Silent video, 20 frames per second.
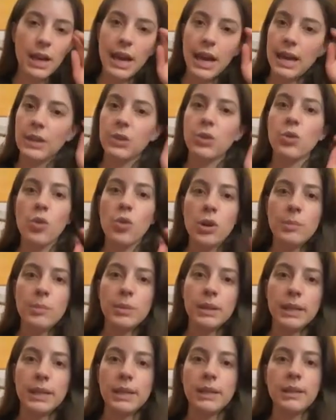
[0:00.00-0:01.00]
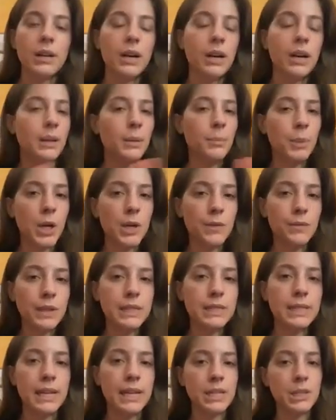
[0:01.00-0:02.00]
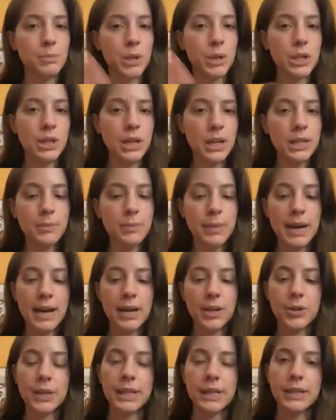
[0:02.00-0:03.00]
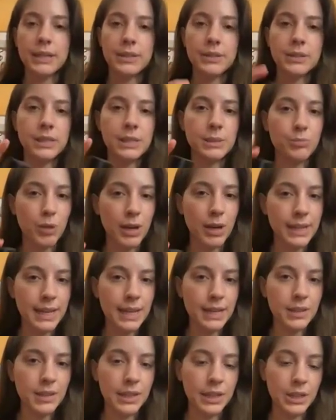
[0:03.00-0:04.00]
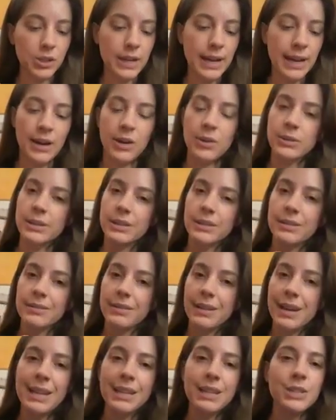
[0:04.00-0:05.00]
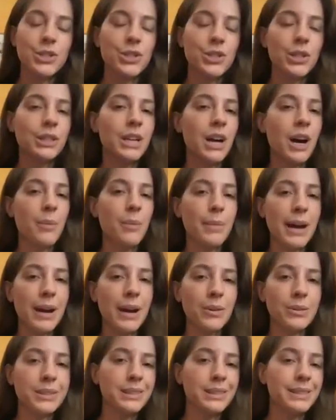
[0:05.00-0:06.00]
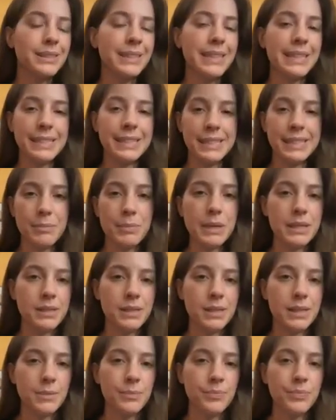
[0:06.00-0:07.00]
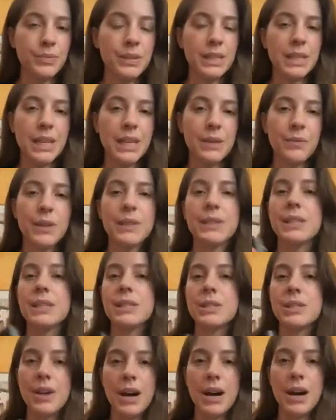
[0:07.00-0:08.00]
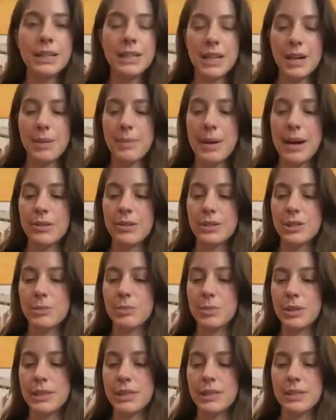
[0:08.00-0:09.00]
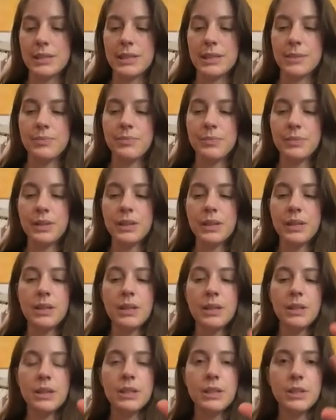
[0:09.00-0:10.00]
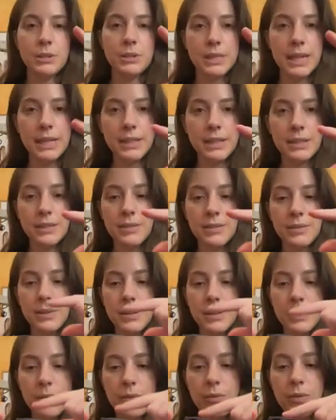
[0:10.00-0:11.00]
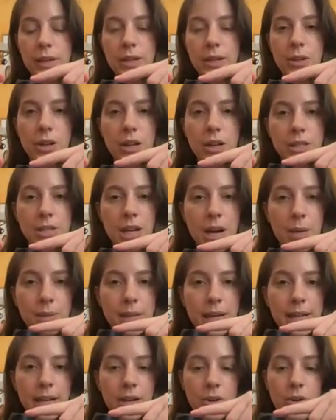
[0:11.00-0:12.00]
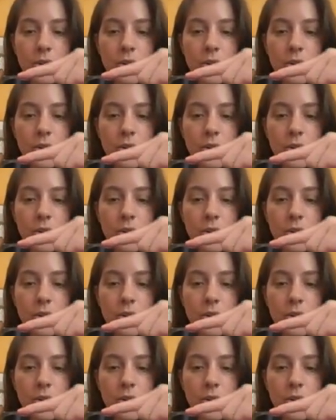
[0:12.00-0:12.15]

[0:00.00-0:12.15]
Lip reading: And normally on a perfect day, you put it on the battery, you spray that cleaner out, and it should come out easy peasy. If it does not come out super easy, you take finger on top of that air